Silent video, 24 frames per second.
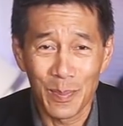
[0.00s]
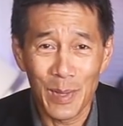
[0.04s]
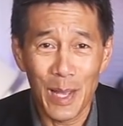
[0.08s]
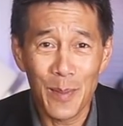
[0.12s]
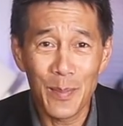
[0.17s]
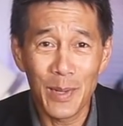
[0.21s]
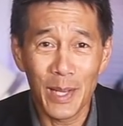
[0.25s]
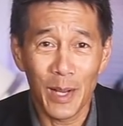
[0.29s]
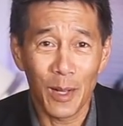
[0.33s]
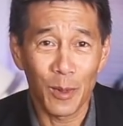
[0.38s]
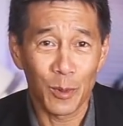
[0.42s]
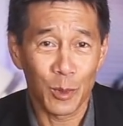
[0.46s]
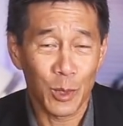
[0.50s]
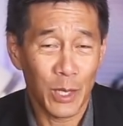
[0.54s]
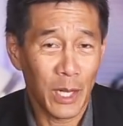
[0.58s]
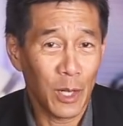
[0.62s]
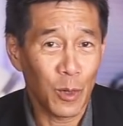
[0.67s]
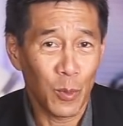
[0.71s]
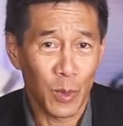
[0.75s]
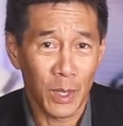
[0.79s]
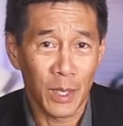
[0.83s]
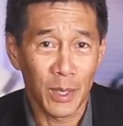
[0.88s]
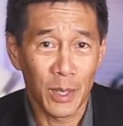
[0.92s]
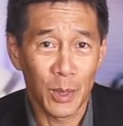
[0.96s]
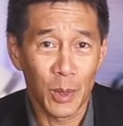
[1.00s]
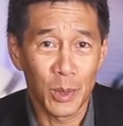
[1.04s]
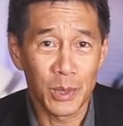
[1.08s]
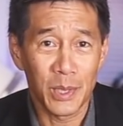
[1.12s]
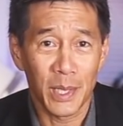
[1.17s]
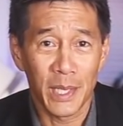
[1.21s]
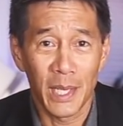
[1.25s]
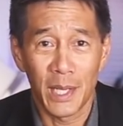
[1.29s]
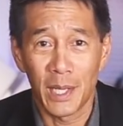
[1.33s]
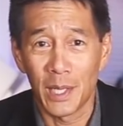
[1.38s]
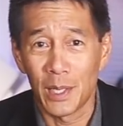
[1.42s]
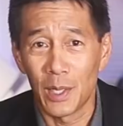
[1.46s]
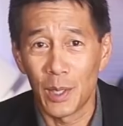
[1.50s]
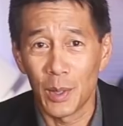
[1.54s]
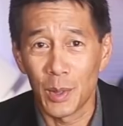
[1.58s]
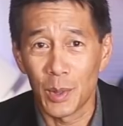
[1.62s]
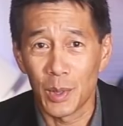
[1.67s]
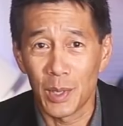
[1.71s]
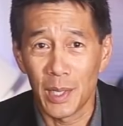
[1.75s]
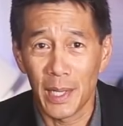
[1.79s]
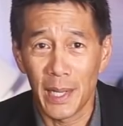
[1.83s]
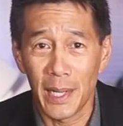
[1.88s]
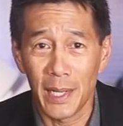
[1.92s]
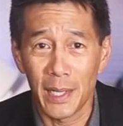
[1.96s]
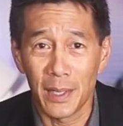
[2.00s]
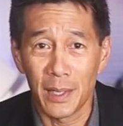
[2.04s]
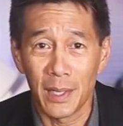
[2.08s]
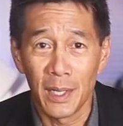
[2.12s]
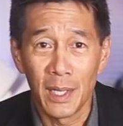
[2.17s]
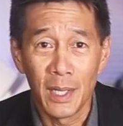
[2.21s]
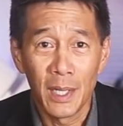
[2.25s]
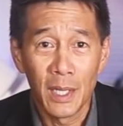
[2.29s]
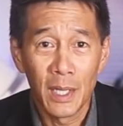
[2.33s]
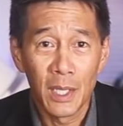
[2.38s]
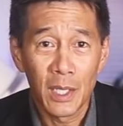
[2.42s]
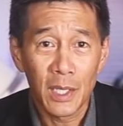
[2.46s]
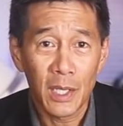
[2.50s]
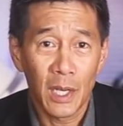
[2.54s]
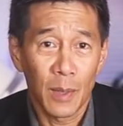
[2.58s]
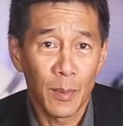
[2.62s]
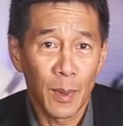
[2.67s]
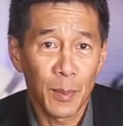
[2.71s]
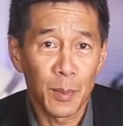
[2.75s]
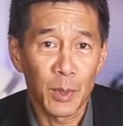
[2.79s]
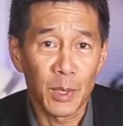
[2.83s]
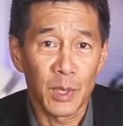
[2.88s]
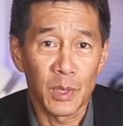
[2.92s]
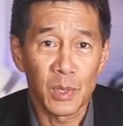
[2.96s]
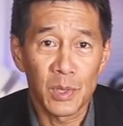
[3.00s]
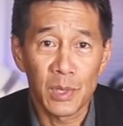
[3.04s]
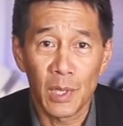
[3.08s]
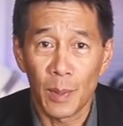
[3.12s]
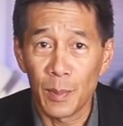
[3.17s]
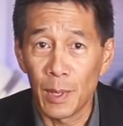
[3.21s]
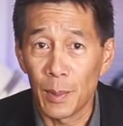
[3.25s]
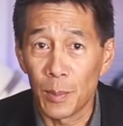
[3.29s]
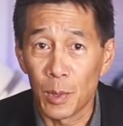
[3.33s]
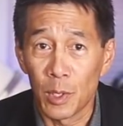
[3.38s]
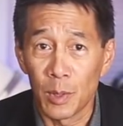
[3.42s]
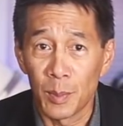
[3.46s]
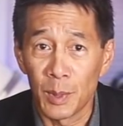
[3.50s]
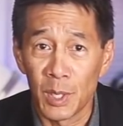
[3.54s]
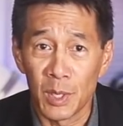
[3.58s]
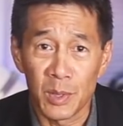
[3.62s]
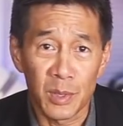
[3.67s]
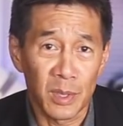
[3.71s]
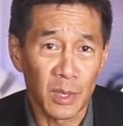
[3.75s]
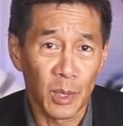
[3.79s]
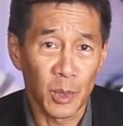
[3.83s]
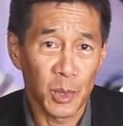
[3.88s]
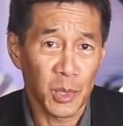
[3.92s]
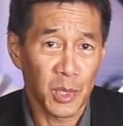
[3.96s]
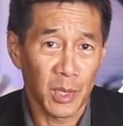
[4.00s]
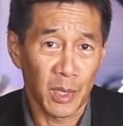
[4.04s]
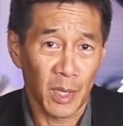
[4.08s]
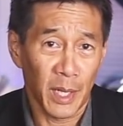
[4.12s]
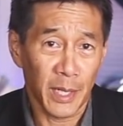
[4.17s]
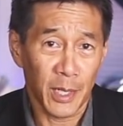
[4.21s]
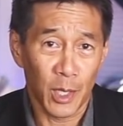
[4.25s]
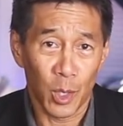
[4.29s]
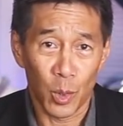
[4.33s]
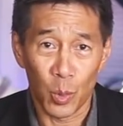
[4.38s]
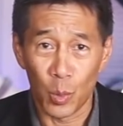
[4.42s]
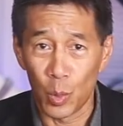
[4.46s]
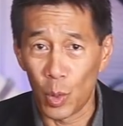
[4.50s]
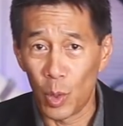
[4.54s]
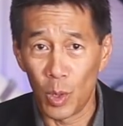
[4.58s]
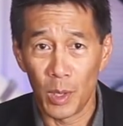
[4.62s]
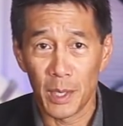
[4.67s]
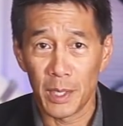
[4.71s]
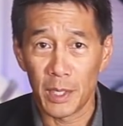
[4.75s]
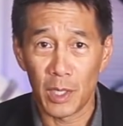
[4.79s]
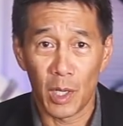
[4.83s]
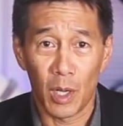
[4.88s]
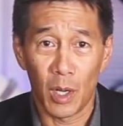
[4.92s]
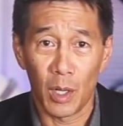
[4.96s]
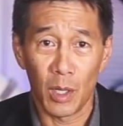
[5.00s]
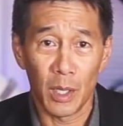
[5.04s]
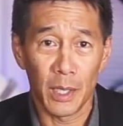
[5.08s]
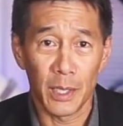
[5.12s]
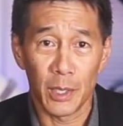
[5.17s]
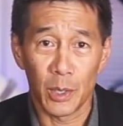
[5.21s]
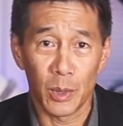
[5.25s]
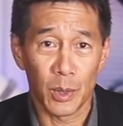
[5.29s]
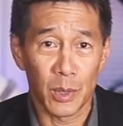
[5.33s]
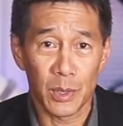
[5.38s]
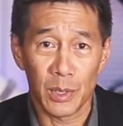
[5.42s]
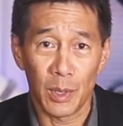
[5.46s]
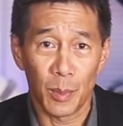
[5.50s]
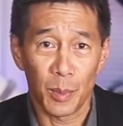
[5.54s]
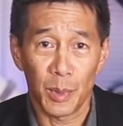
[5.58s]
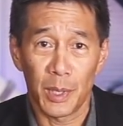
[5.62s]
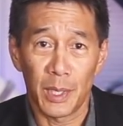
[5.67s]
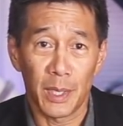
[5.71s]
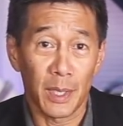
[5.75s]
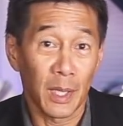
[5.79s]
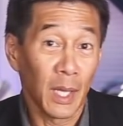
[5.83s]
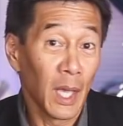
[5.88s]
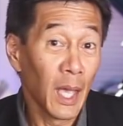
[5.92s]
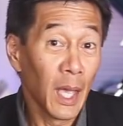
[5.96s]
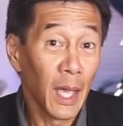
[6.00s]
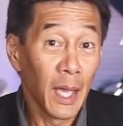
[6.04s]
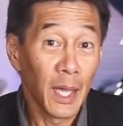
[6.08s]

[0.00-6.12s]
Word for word: Maybe I'll get one of those again another day and come up with a semi-permanent solution like a rolling dolly or something.